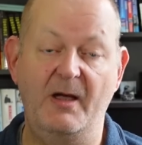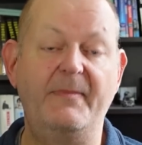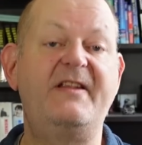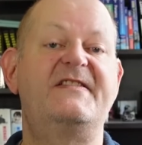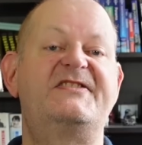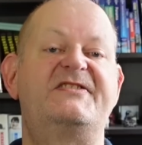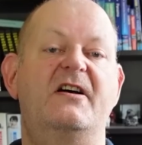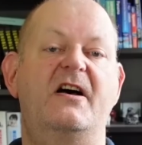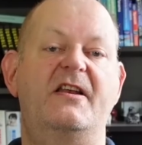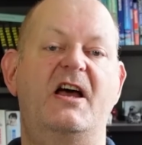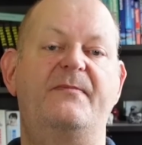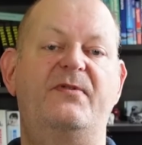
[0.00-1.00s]
But at the
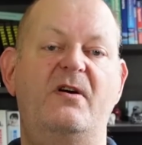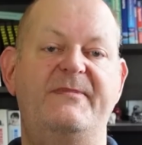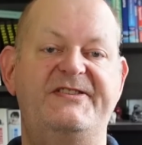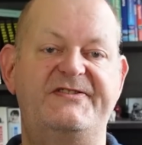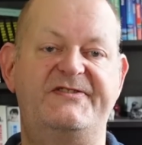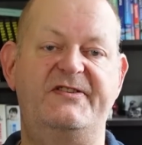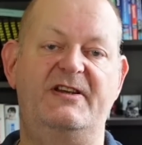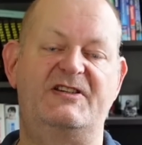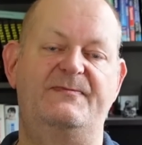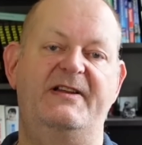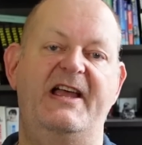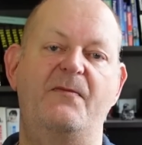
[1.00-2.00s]
start, I promised to
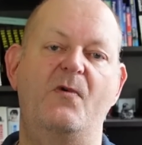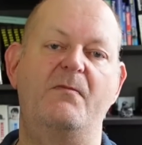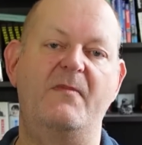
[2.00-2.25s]
explain what